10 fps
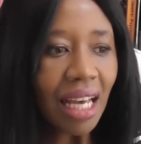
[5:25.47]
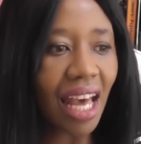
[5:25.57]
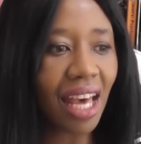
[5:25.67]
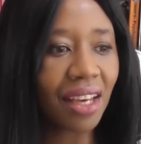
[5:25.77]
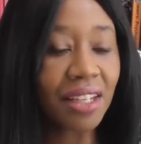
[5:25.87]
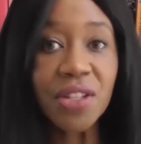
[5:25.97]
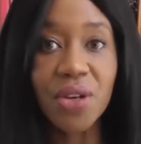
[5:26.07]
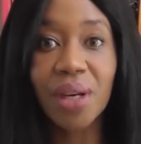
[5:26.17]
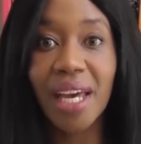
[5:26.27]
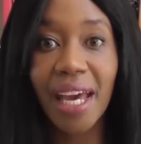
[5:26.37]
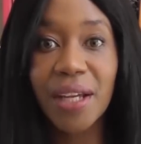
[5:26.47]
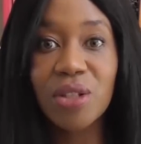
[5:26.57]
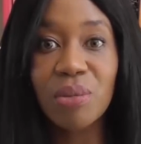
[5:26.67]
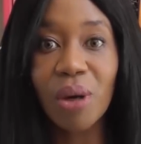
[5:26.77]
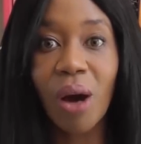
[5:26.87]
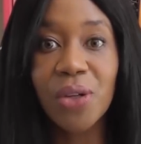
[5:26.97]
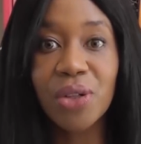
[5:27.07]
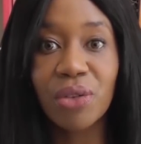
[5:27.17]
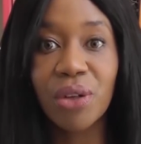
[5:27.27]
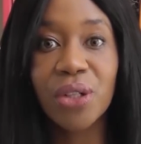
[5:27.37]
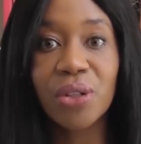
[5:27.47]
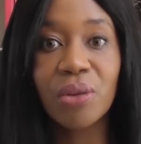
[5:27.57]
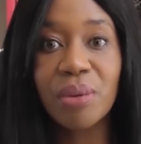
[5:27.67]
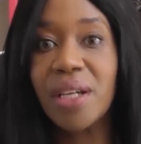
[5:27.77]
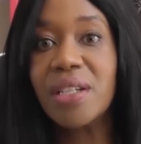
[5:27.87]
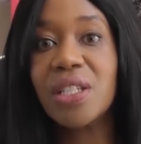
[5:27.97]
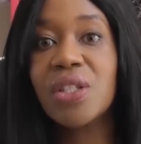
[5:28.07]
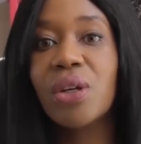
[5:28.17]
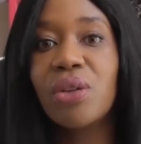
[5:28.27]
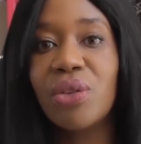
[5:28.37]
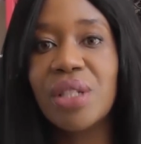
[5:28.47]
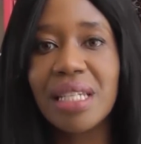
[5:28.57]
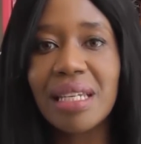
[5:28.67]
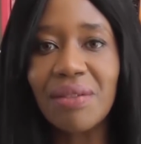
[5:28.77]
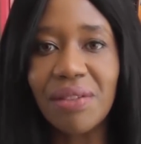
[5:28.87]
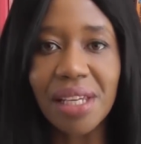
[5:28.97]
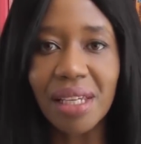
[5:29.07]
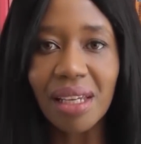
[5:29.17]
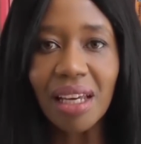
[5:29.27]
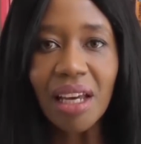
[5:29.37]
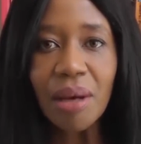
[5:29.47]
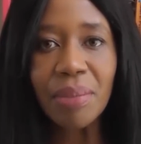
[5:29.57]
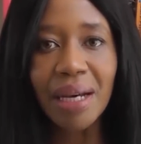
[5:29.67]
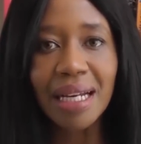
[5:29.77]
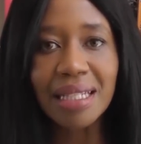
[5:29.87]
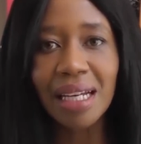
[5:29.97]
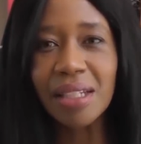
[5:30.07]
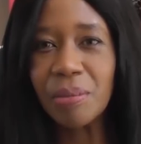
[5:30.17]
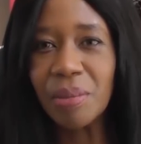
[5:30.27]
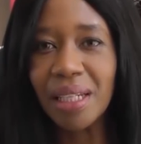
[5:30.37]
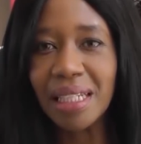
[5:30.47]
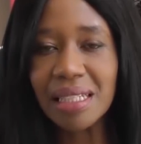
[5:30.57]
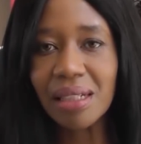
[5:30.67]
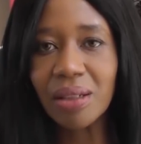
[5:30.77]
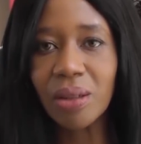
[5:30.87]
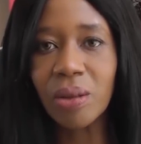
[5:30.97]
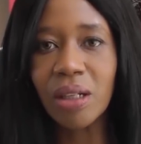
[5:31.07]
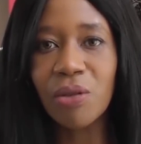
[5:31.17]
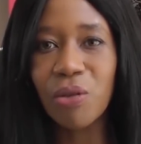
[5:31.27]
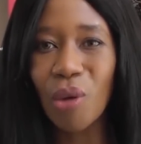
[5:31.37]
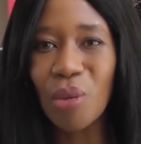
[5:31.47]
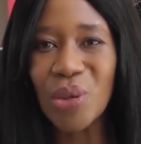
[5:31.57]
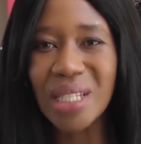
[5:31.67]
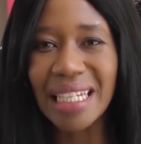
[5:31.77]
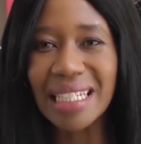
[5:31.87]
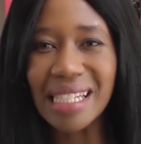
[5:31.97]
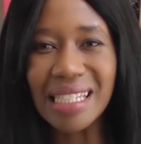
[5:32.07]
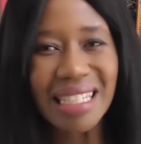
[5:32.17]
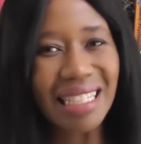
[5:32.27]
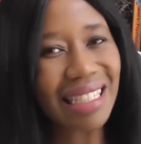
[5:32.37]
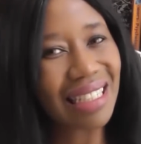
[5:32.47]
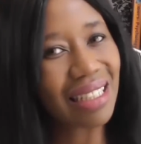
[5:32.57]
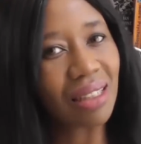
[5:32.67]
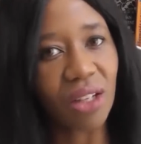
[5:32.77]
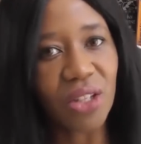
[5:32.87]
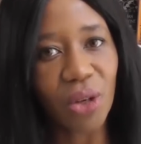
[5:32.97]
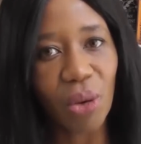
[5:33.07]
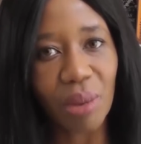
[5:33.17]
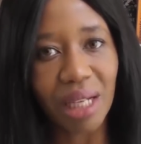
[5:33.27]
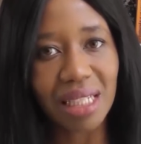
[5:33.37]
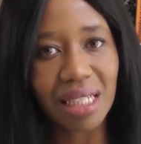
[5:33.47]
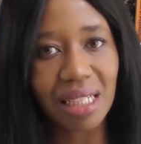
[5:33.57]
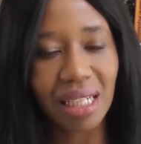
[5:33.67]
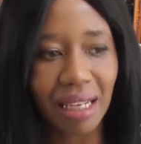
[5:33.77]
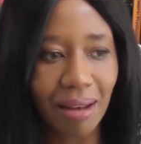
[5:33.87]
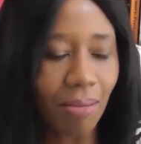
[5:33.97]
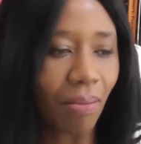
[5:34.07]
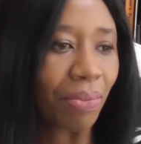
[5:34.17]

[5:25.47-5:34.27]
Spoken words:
And it's okay to be controversial because it's good for TV. But under political and formal settings, not so much, okay?